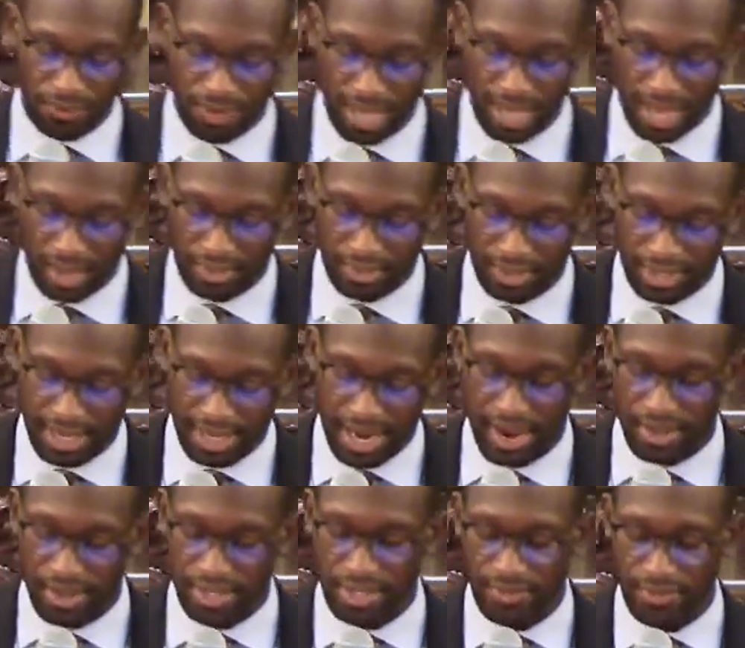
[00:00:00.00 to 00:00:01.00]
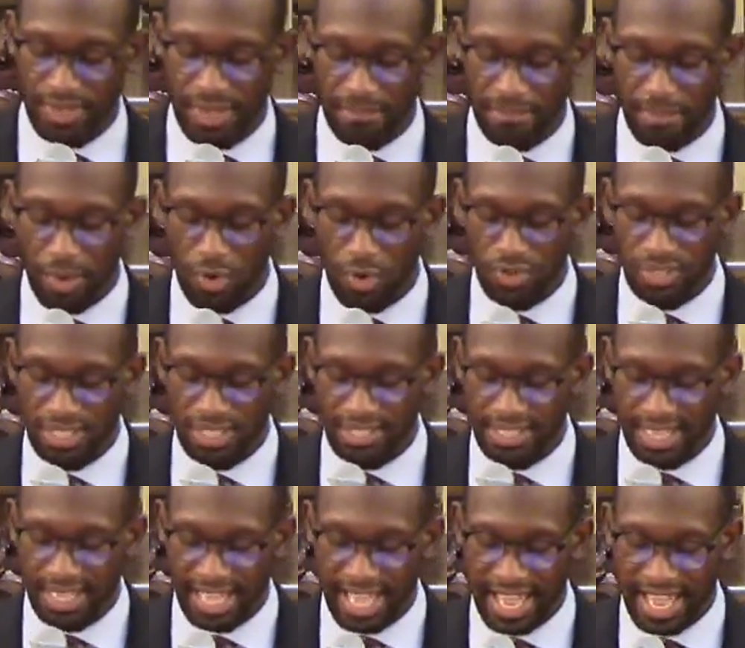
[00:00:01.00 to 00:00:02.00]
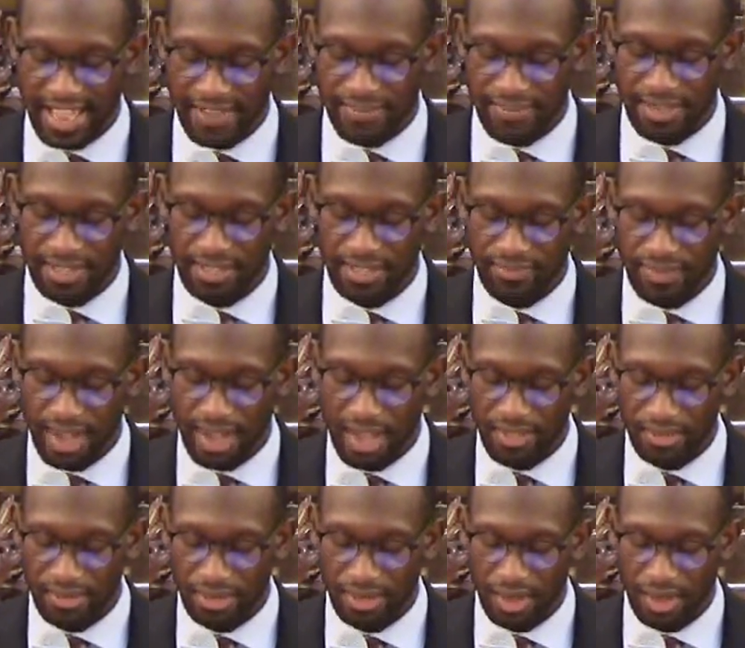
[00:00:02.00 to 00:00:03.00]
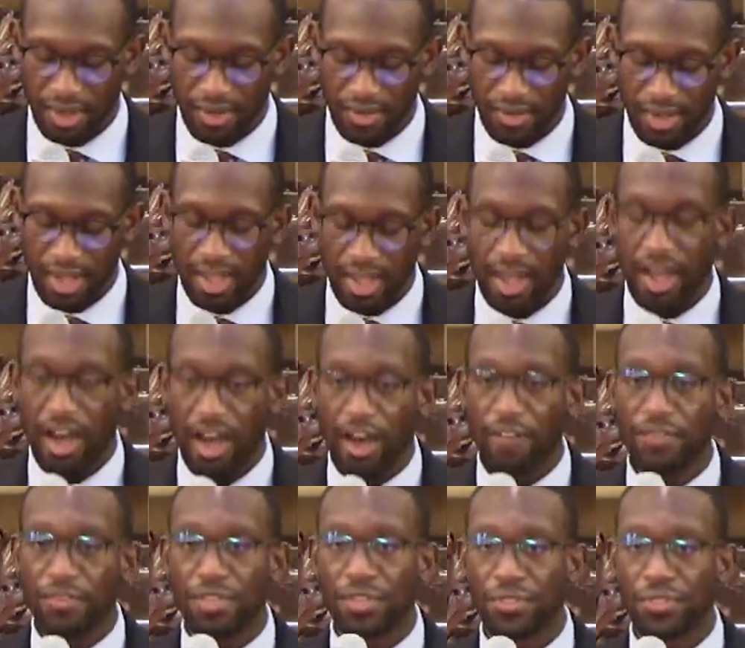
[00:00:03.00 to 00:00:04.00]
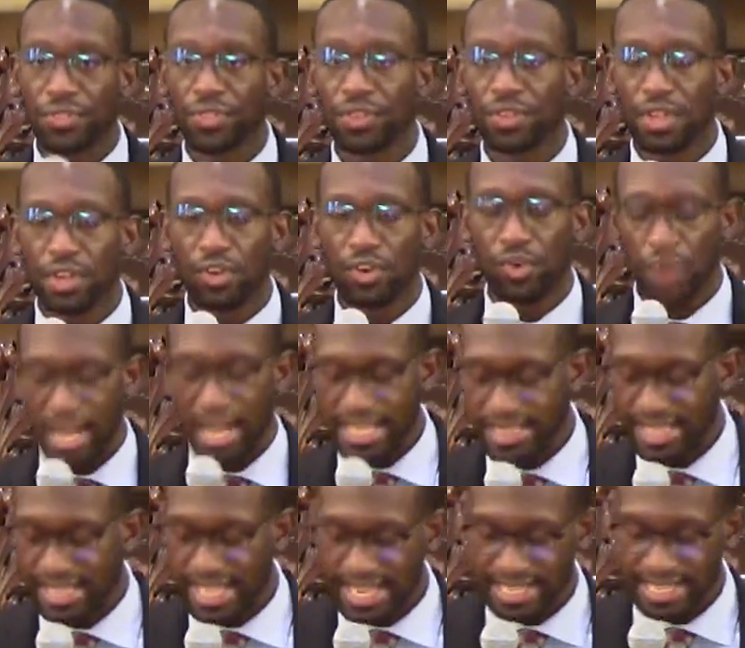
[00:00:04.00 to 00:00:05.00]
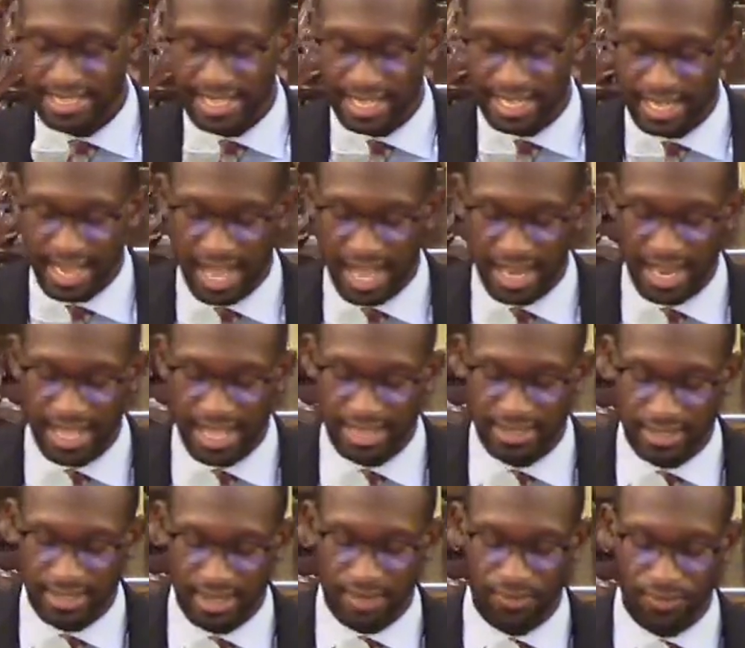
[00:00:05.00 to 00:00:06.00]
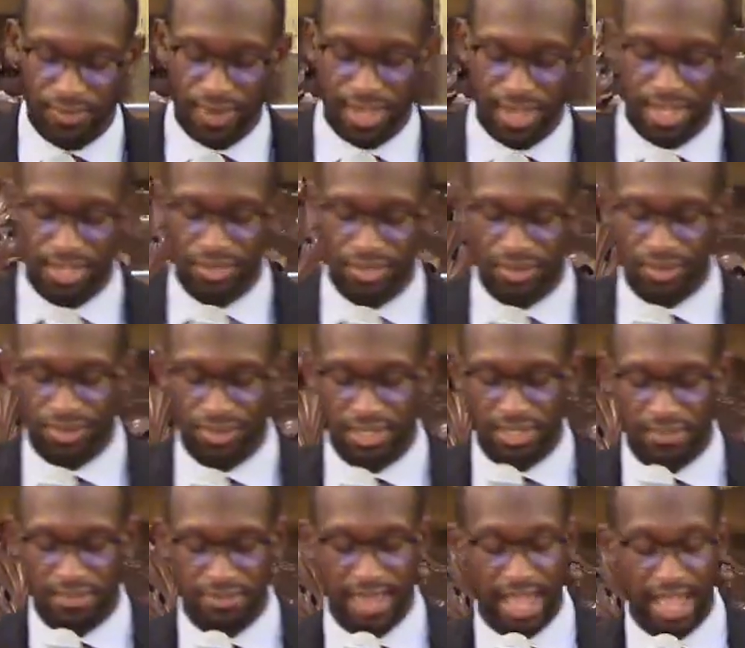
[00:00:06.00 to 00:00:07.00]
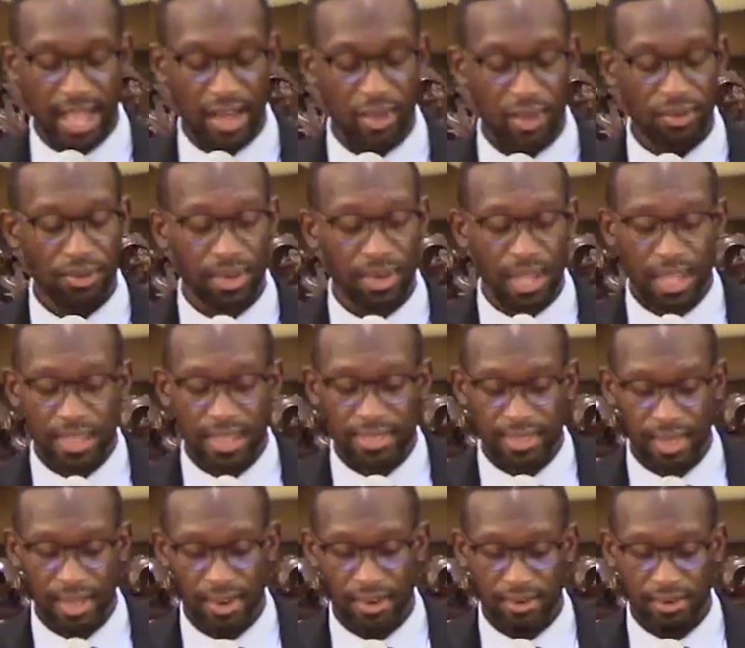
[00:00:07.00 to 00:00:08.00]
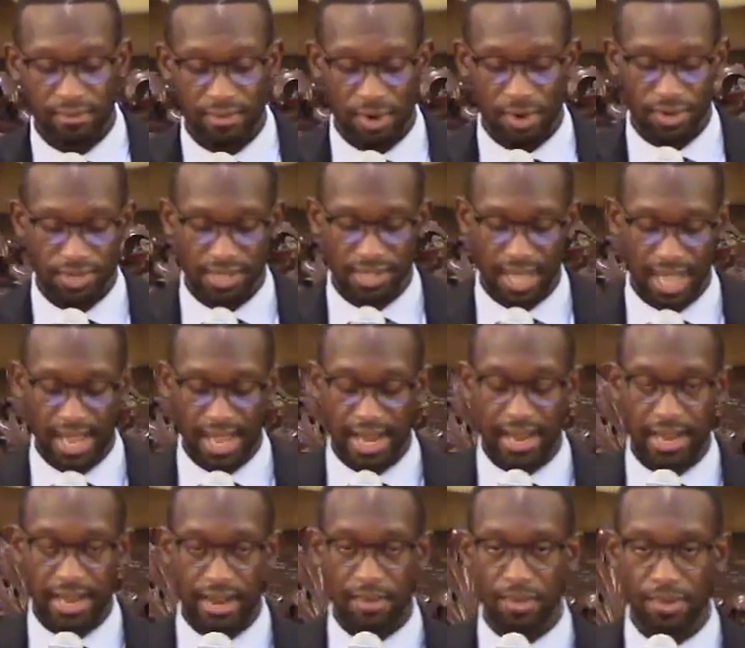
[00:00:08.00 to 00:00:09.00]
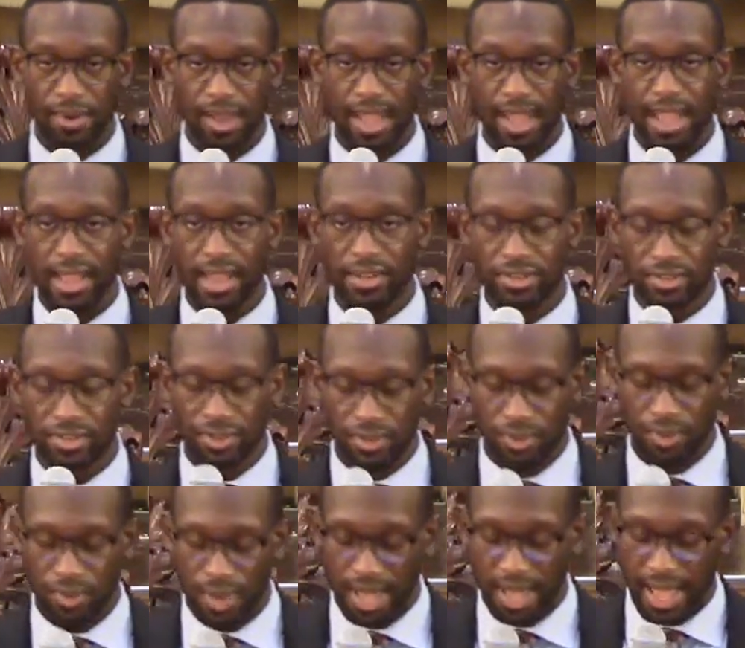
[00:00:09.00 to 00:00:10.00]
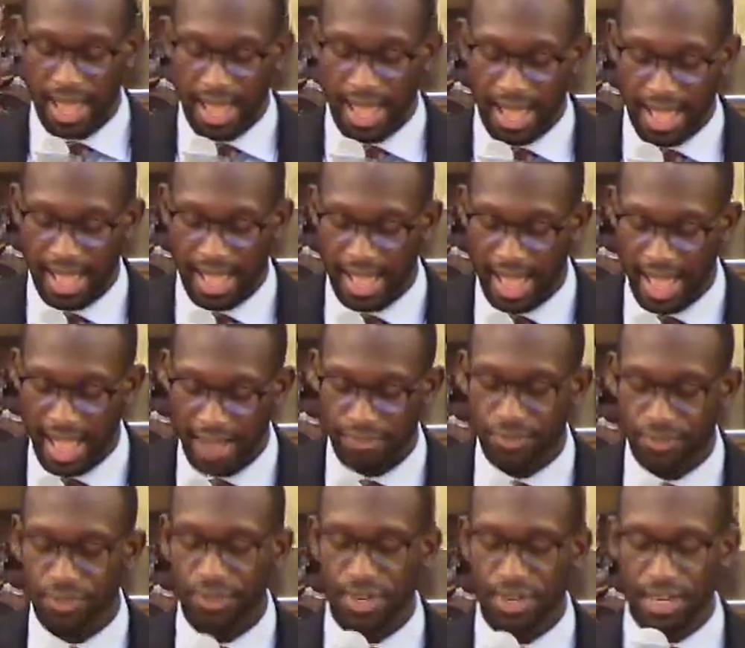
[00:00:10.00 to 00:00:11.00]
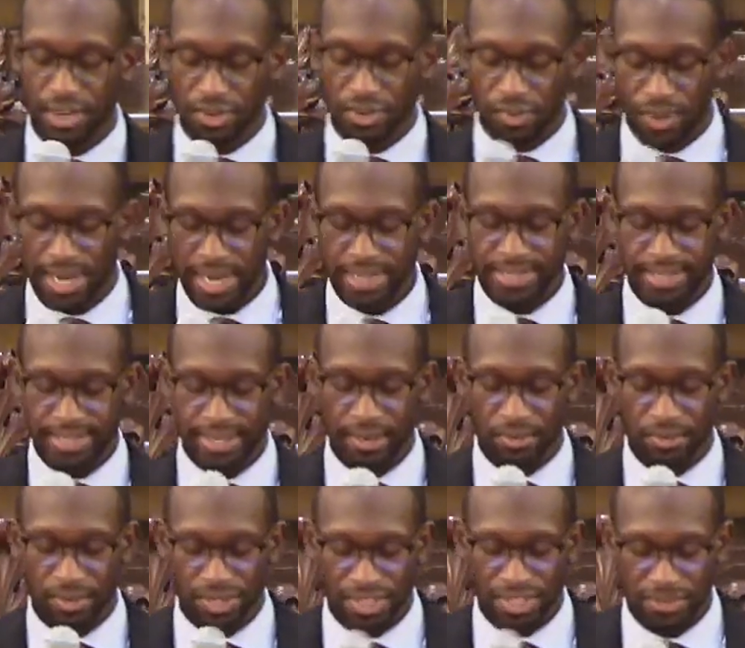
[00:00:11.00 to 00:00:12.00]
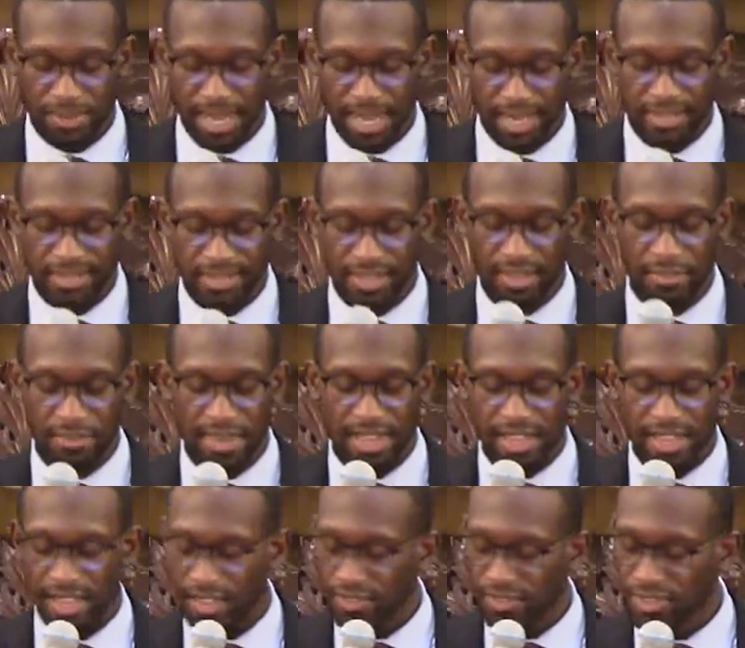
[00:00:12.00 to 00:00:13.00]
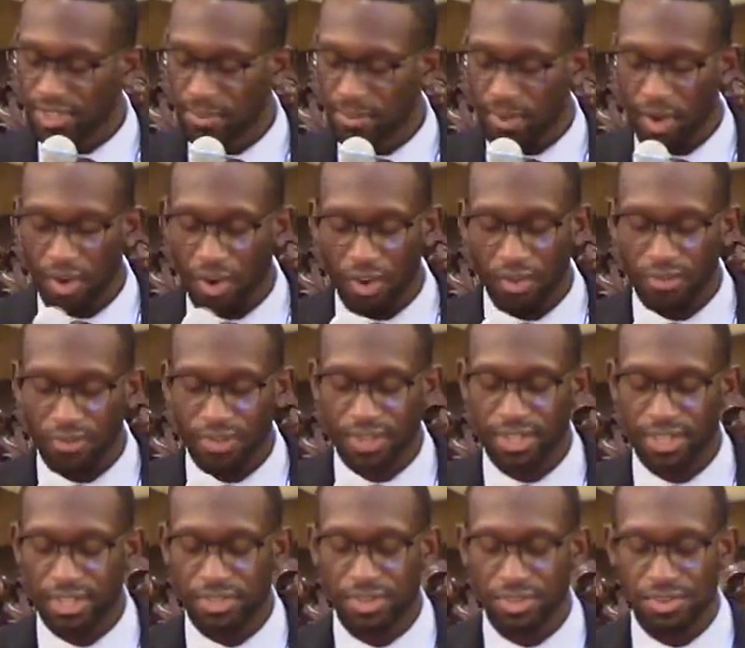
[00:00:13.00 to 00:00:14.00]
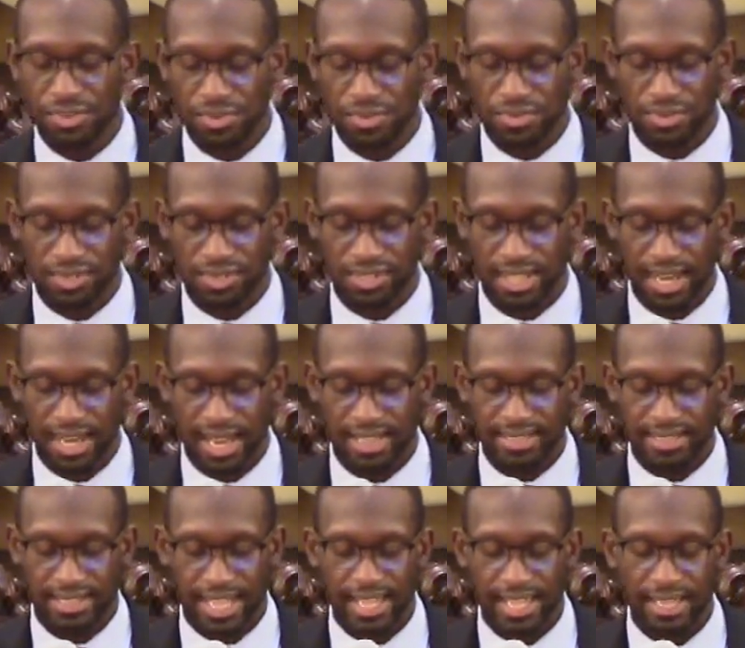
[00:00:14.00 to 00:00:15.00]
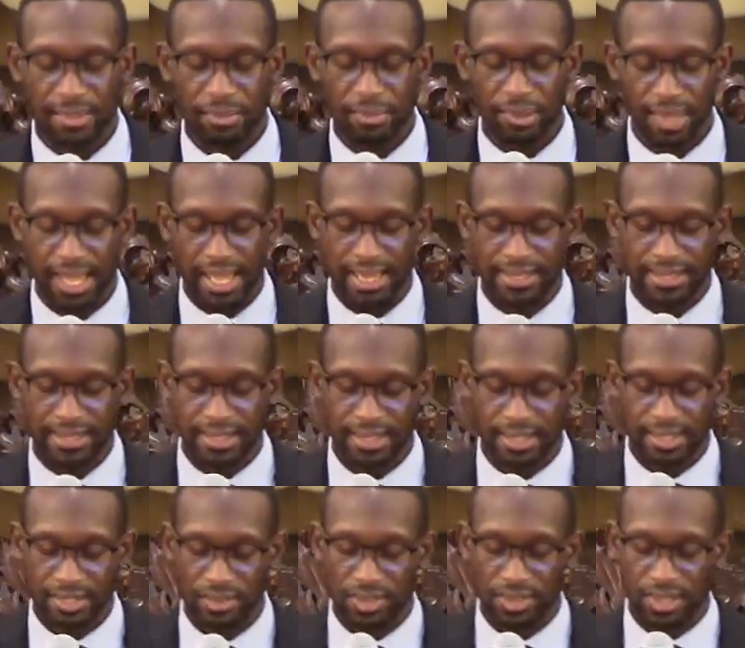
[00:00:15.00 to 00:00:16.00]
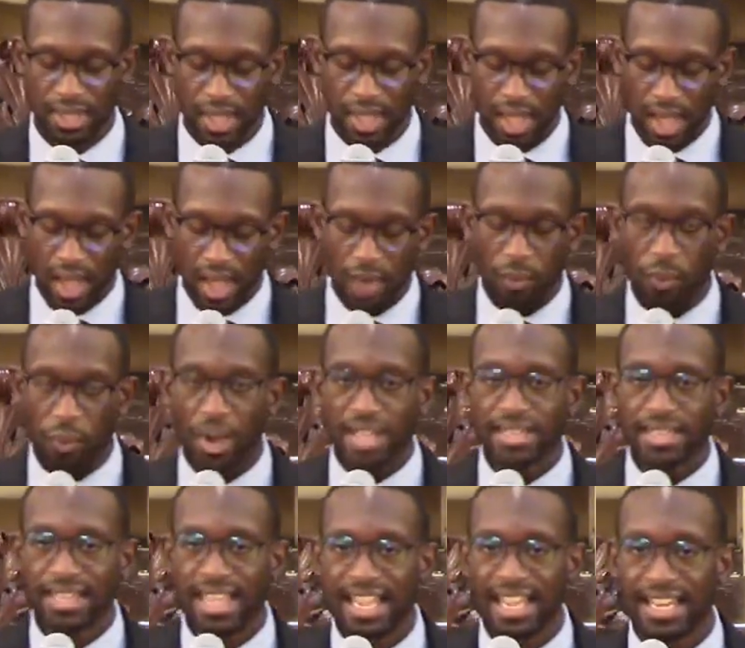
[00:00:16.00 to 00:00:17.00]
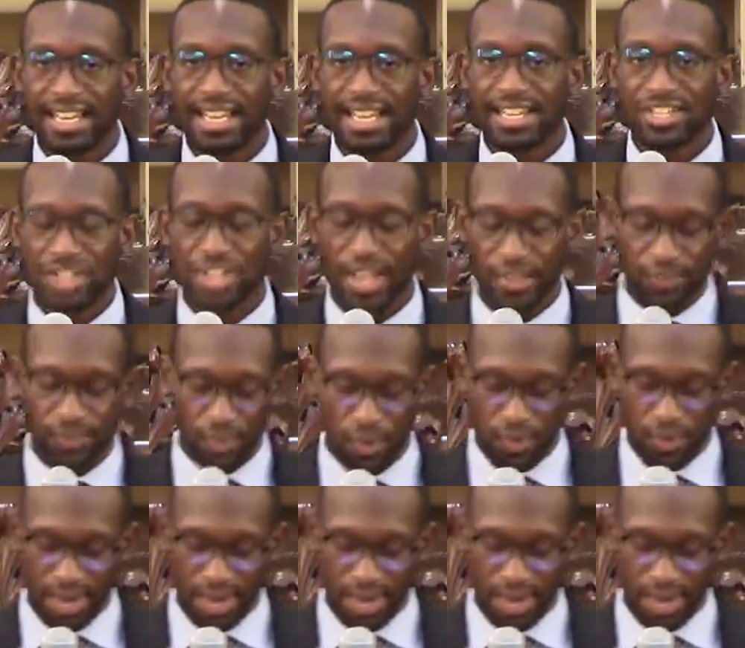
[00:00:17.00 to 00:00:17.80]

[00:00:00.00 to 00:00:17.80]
Now, the narrative that Moses gave his father-in-law of the great things that God had done for Israel is found there in verse number eight. So after he greets him, respects him, he gives him all the good news that has taken place. And this was one thing that Jethro